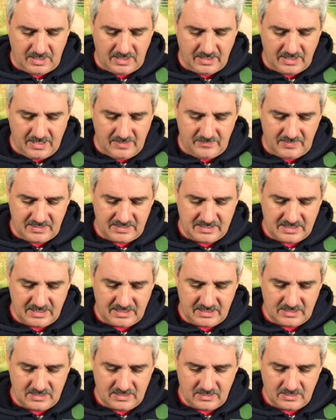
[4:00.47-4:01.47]
11
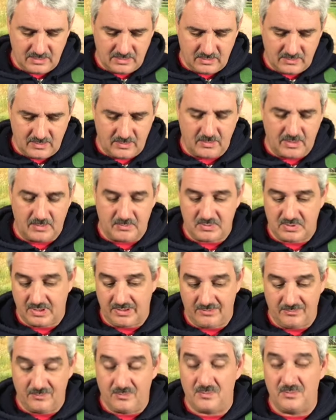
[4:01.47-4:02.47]
says, uh, I'm
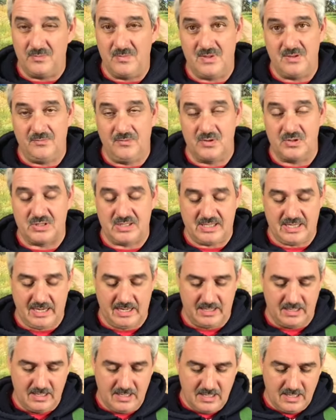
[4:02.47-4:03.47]
sorry, verse
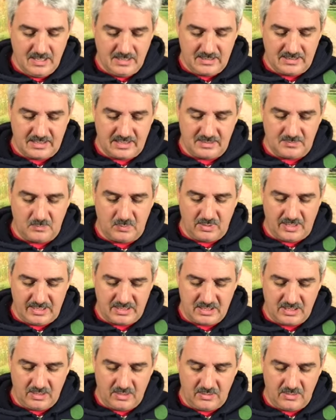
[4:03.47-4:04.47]
10 says,
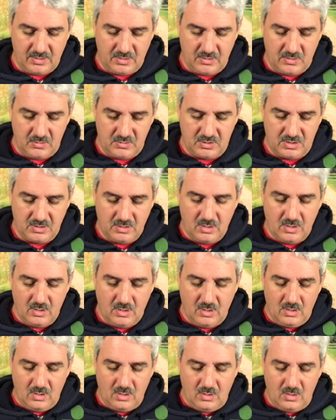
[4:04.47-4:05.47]
Blessed are those
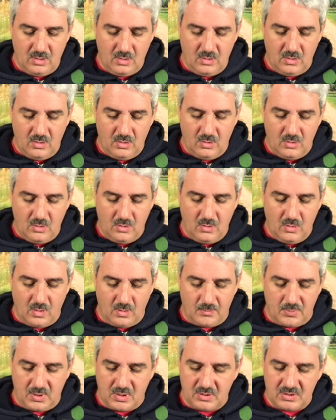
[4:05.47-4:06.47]
who
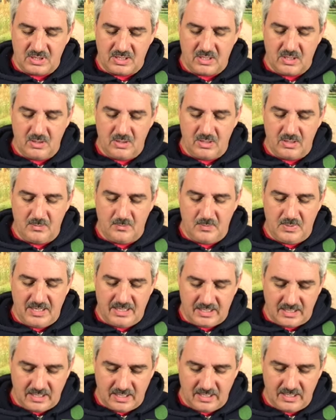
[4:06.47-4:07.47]
are persecuted
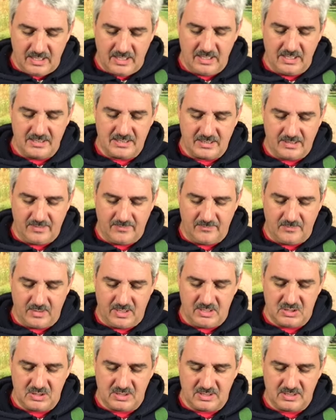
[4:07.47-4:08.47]
because of
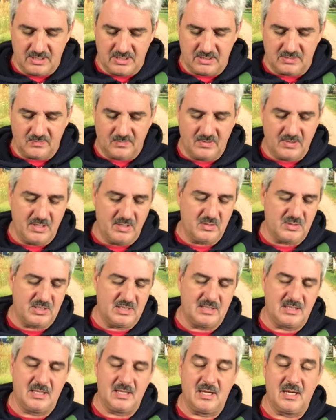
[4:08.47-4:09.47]
righteousness, for theirs
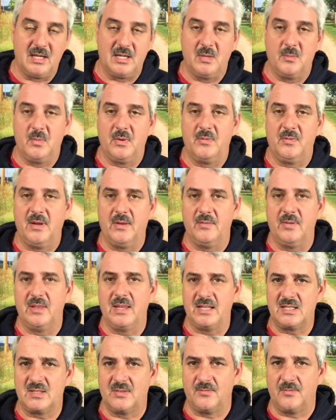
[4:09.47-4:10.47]
is the kingdom of heaven.
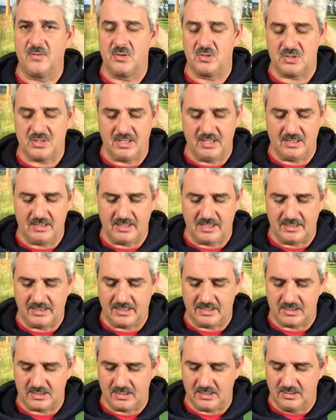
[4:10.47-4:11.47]
That's the first thing I'd
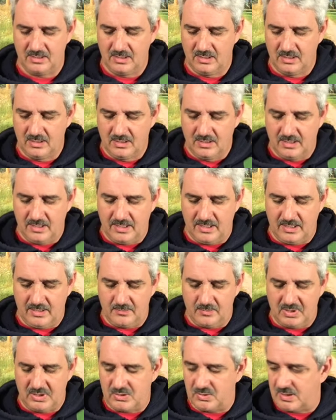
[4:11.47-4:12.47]
like to
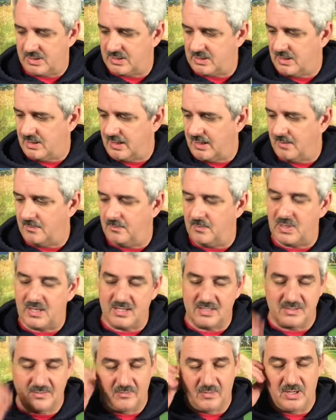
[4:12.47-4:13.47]
um, address today,
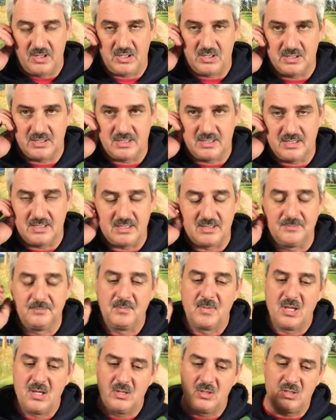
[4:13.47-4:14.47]
because of righteousness.
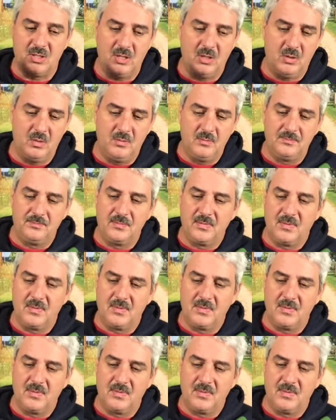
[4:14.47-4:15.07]
So,